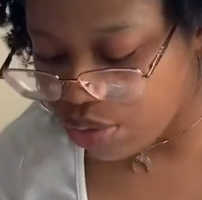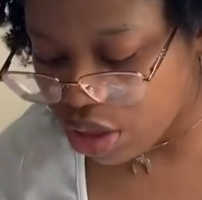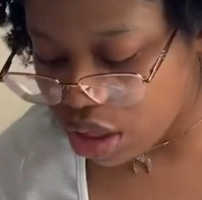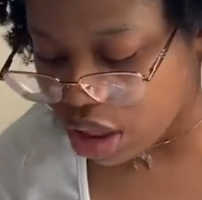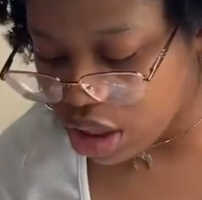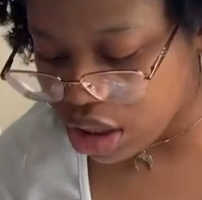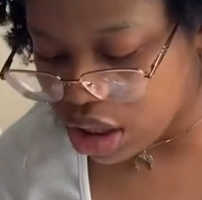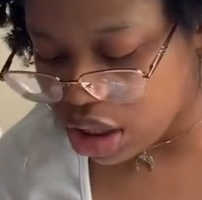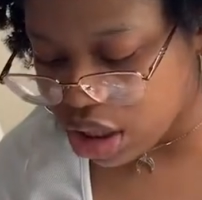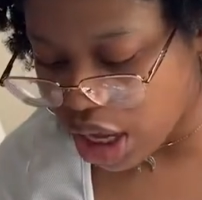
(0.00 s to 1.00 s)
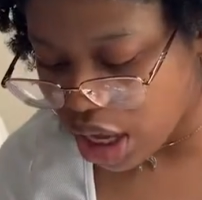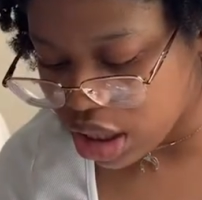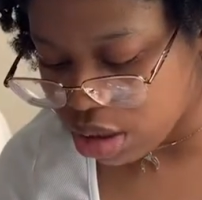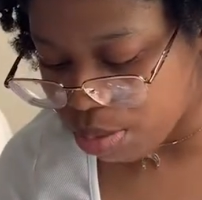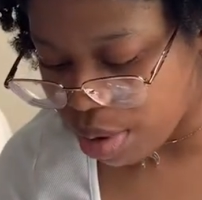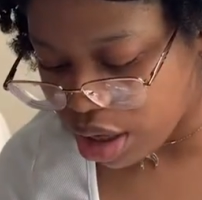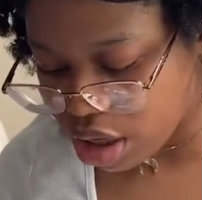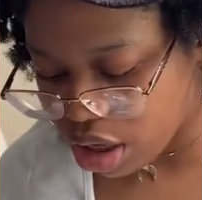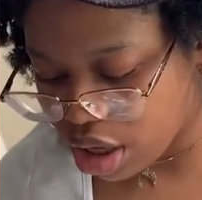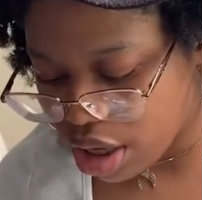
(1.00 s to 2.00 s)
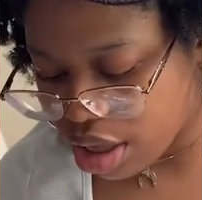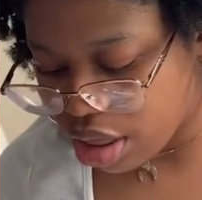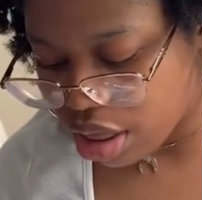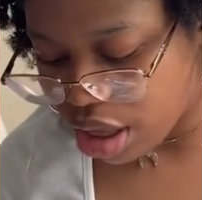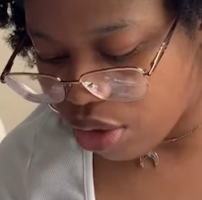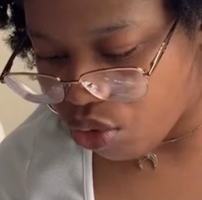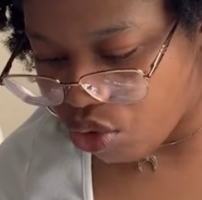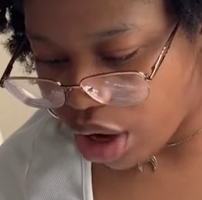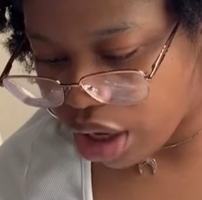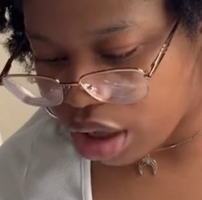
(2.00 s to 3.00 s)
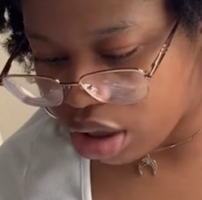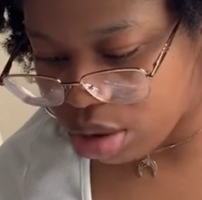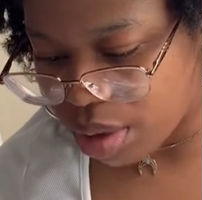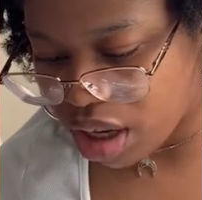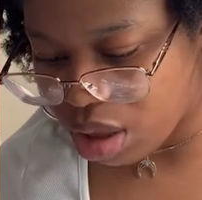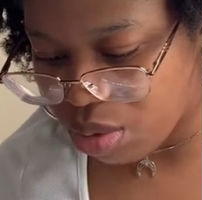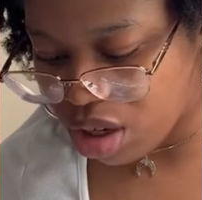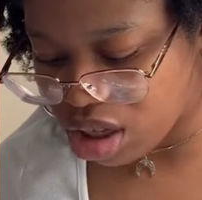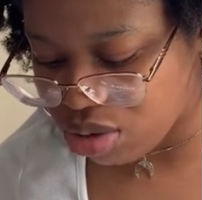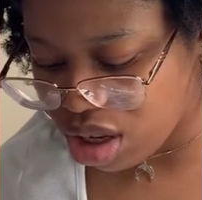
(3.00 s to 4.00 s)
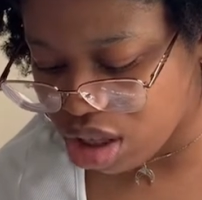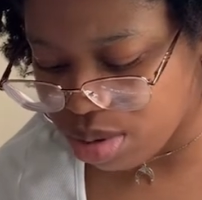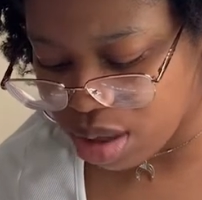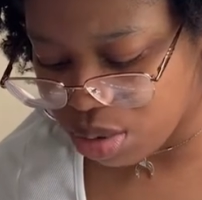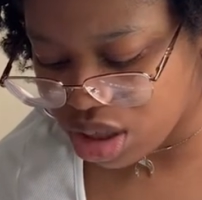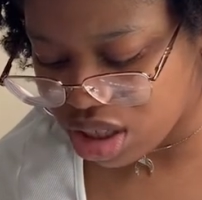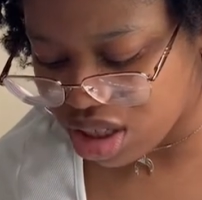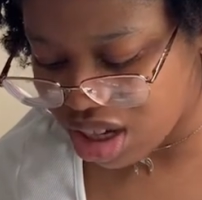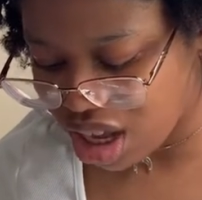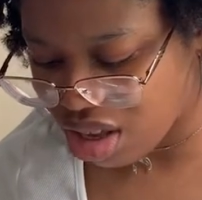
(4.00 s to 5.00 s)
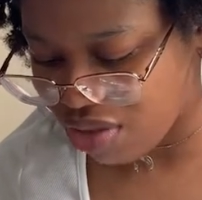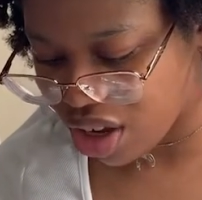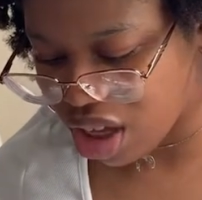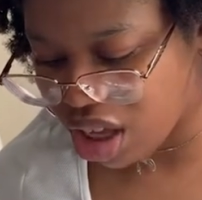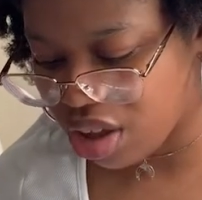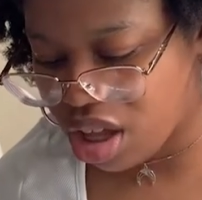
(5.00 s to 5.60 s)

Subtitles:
This just tastes better than regular sparkling water because regular sparkling water just tastes funky.